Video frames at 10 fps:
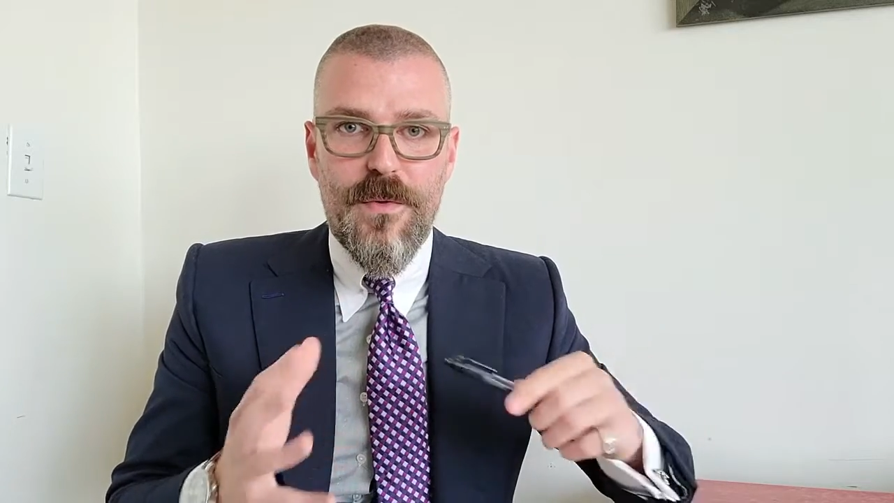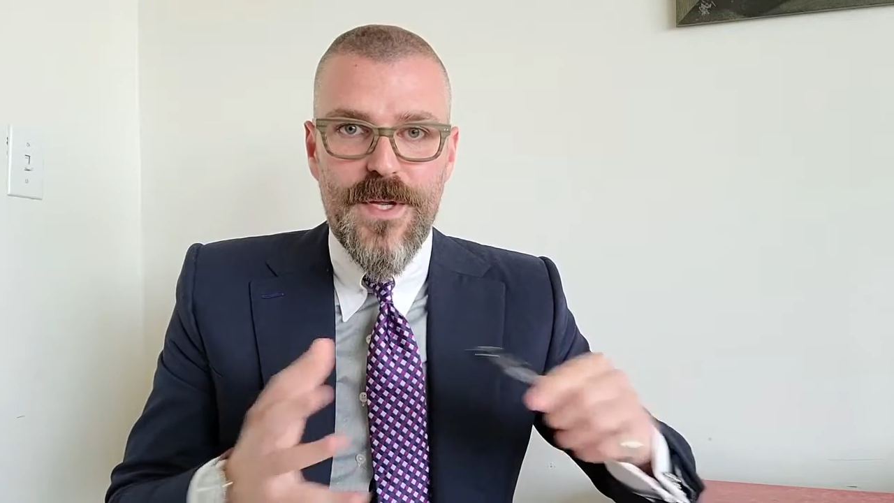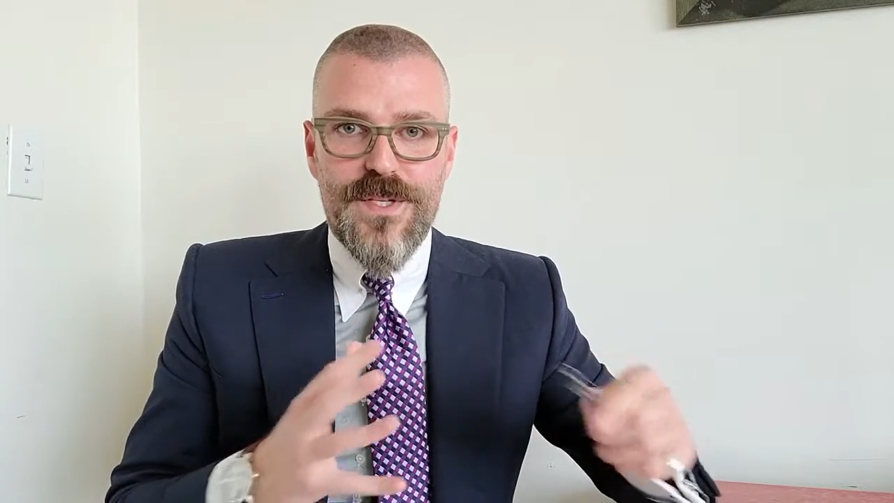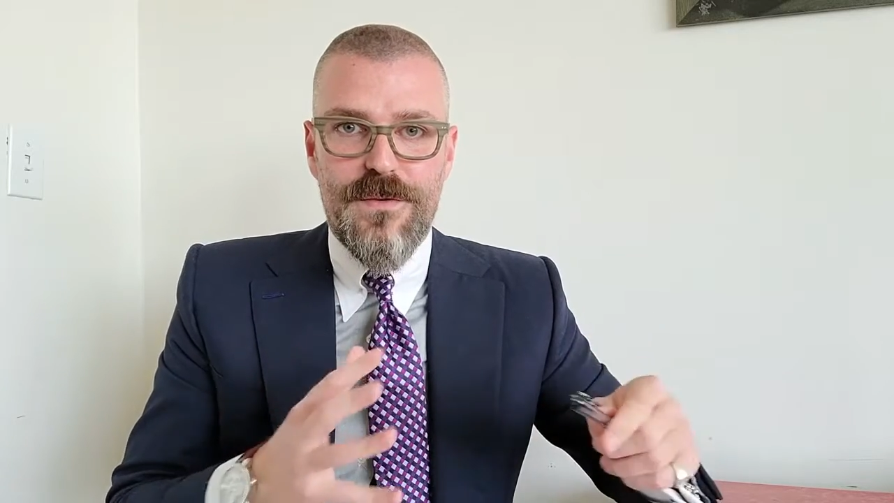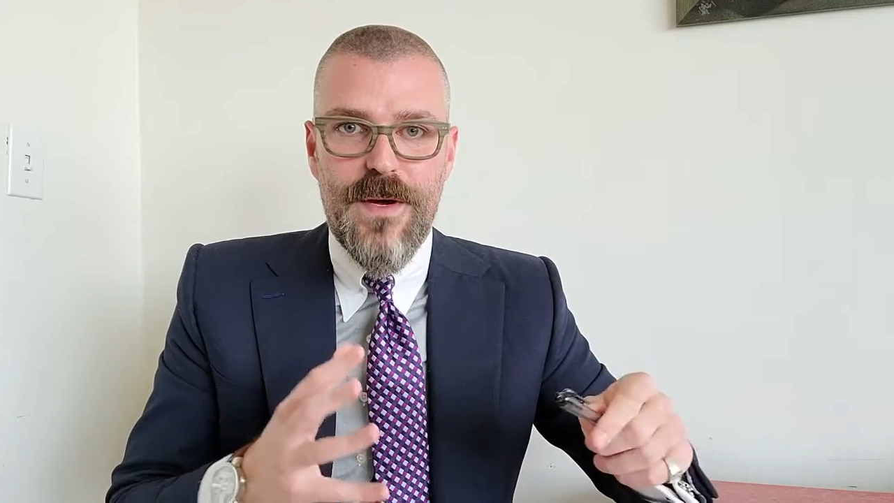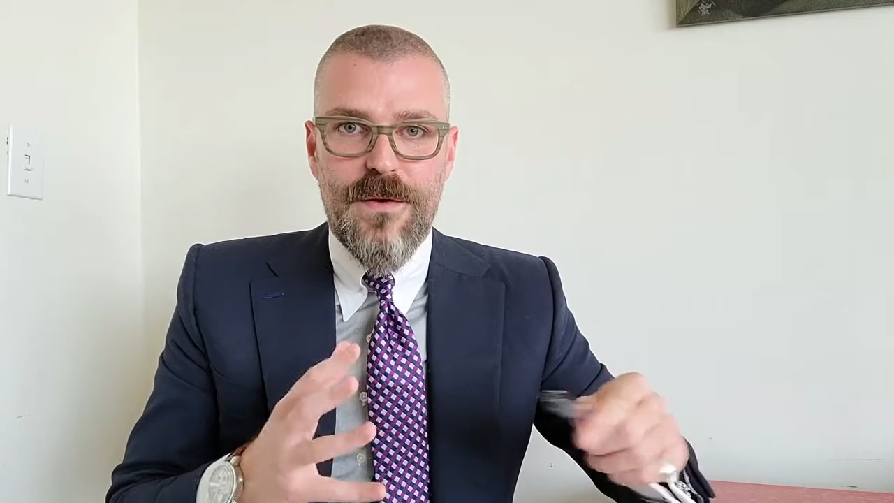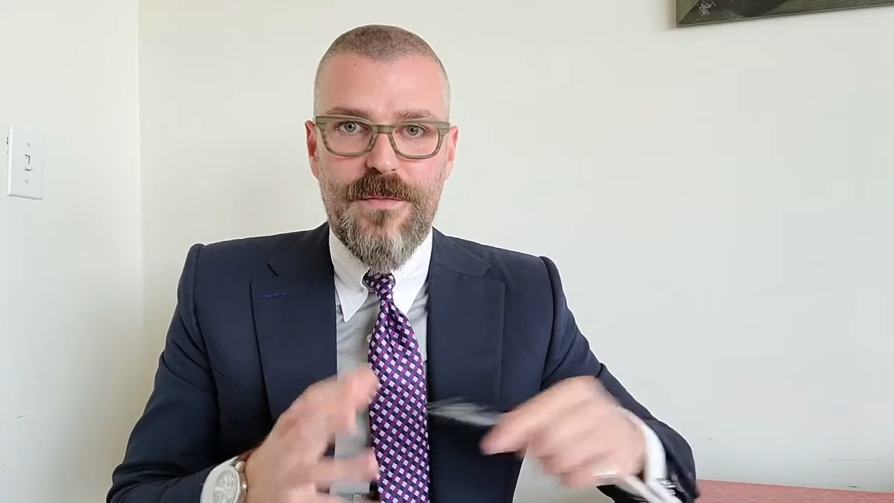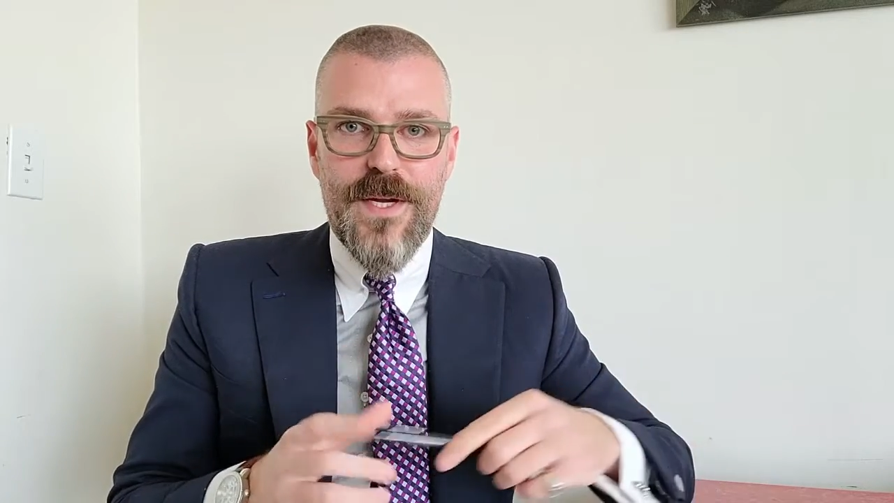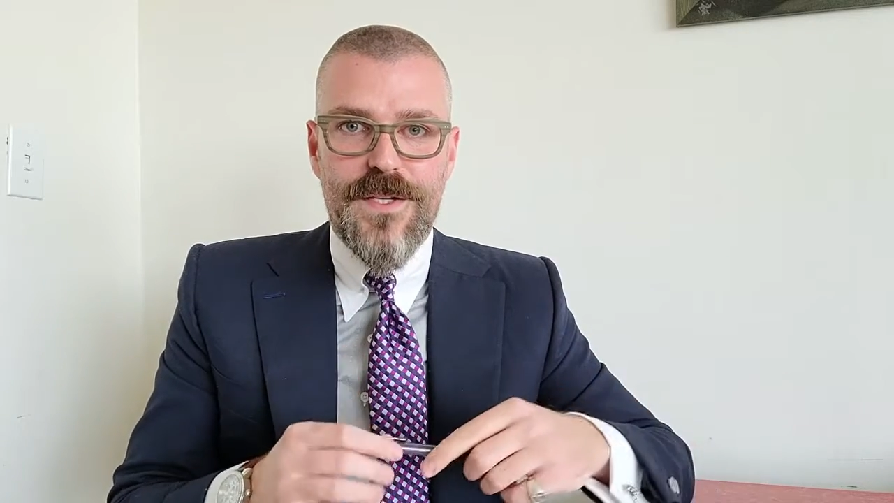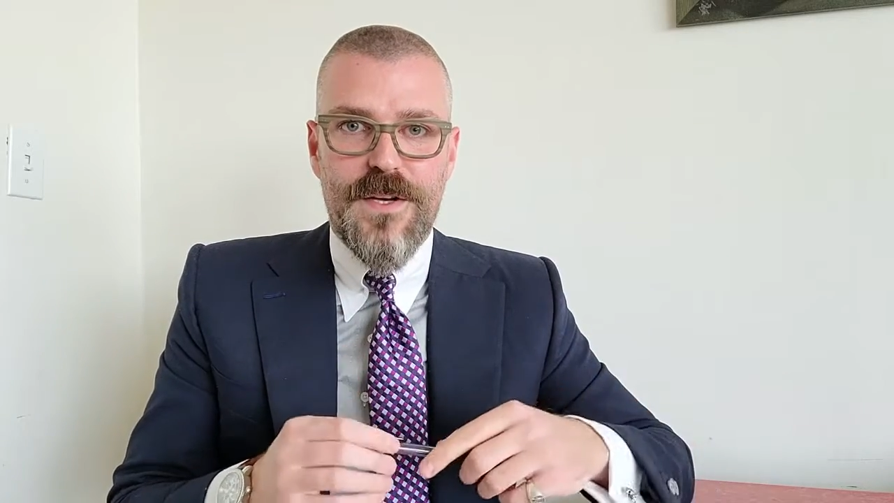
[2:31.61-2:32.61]
points around
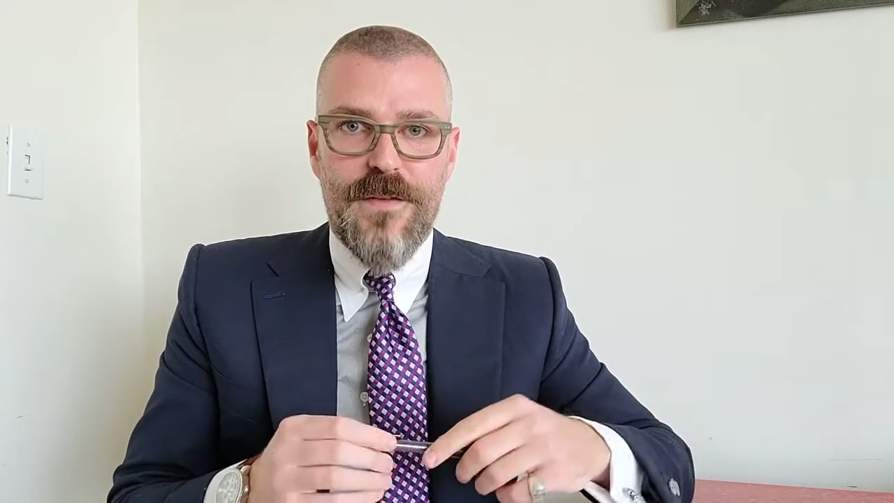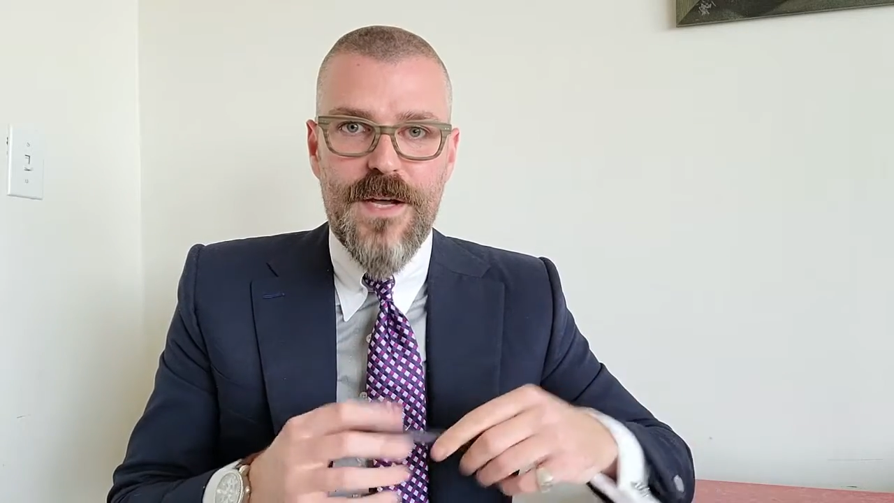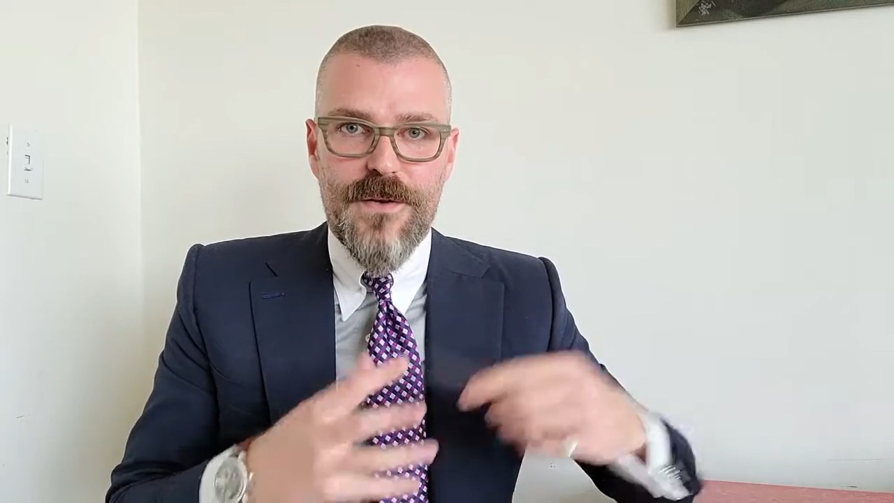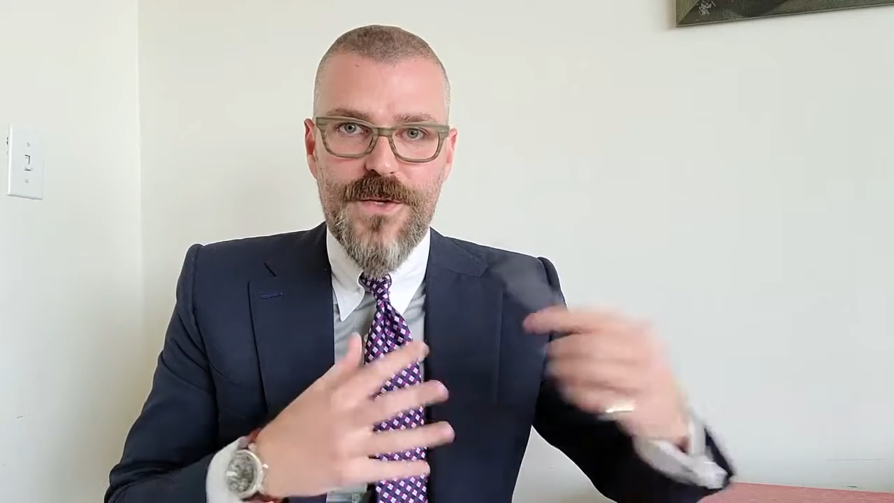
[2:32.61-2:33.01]
based off either